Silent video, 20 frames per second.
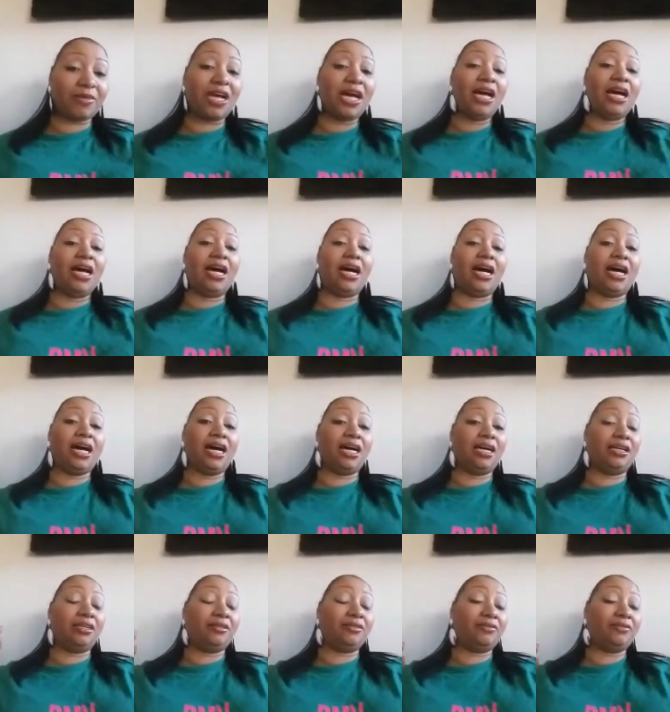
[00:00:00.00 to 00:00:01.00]
of
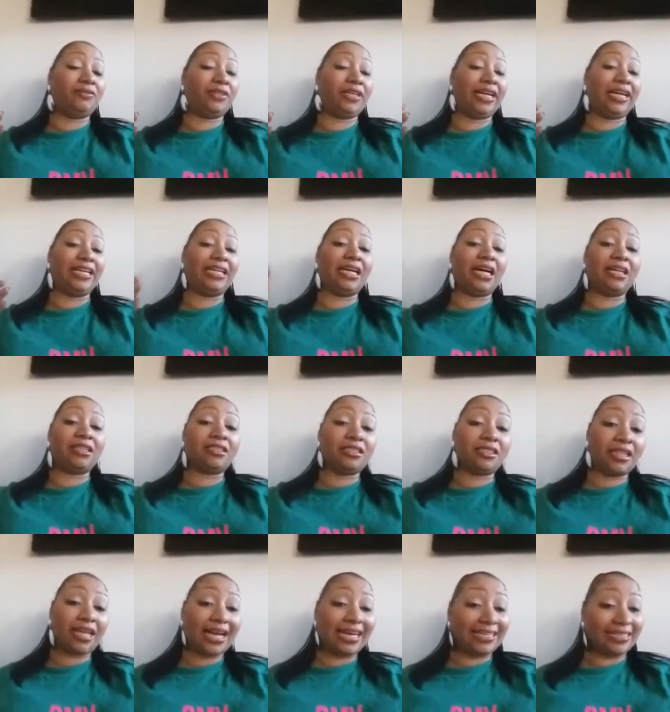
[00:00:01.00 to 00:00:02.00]
an underlying
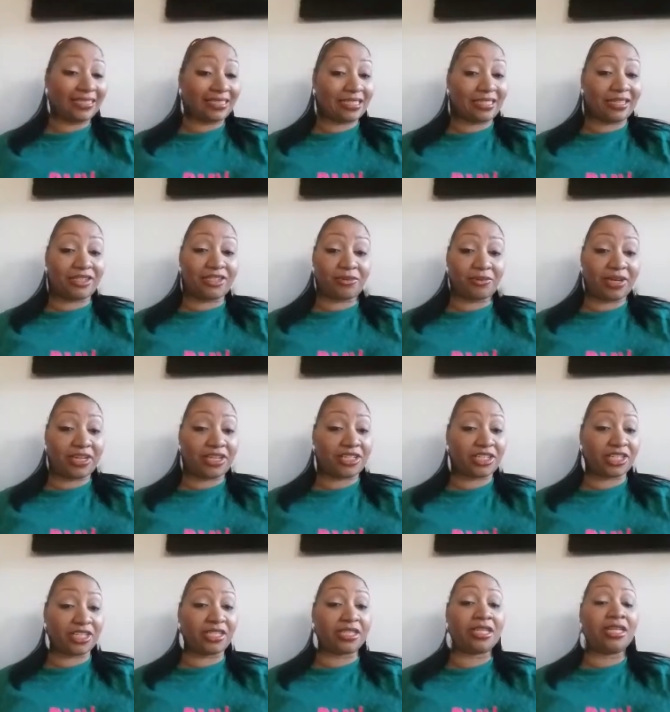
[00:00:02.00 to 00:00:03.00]
situation.
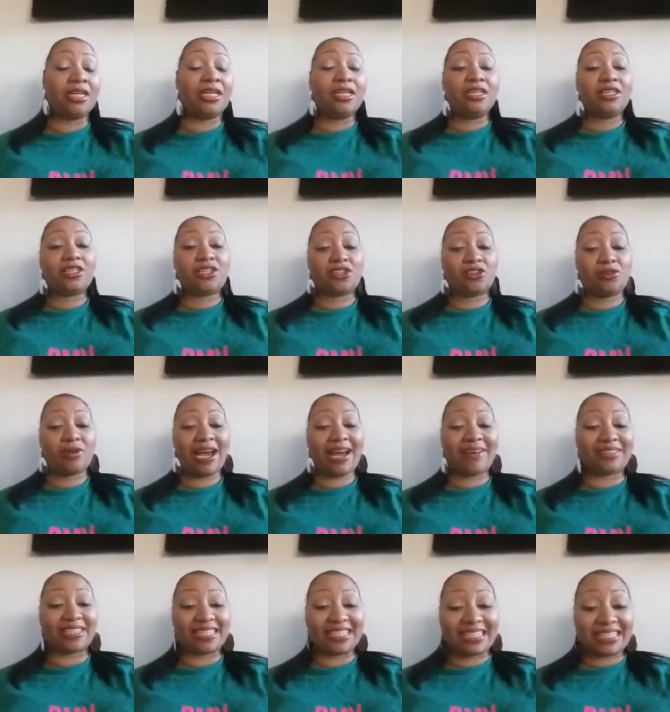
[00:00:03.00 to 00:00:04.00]
So you have to
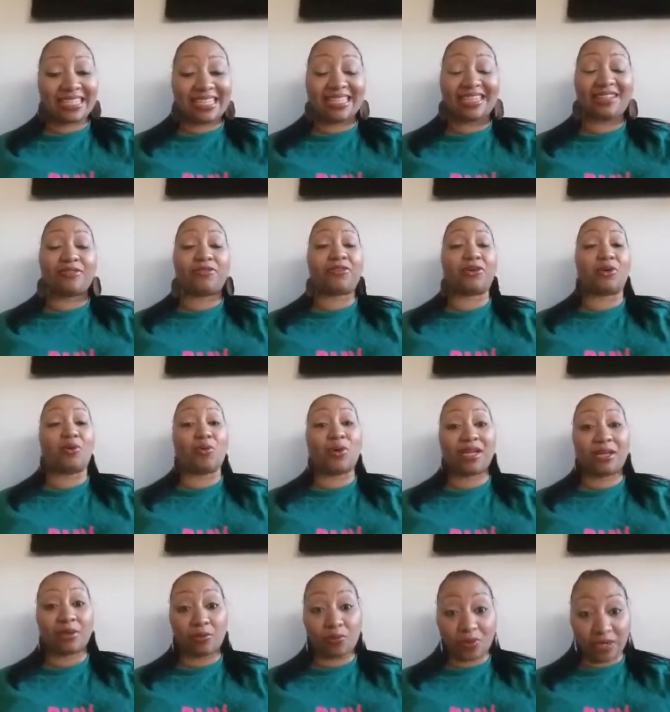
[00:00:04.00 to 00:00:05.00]
see it for what it
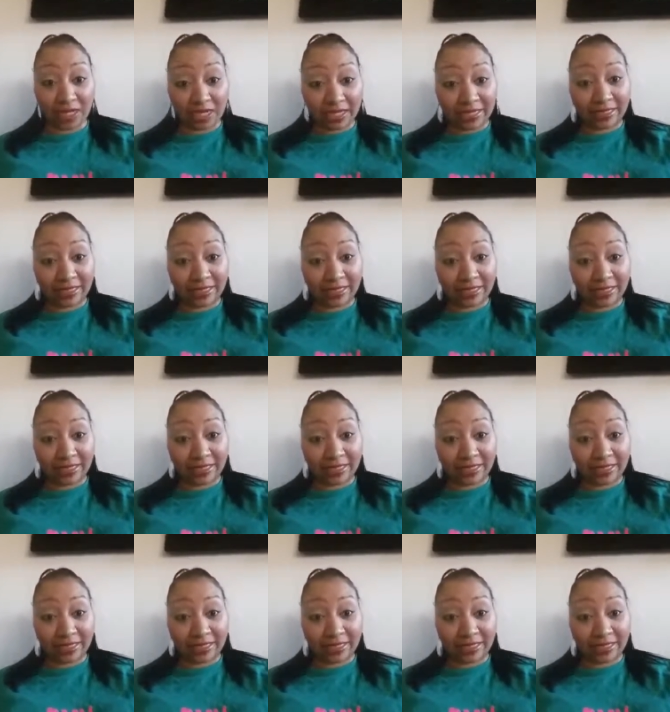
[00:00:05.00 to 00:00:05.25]
was.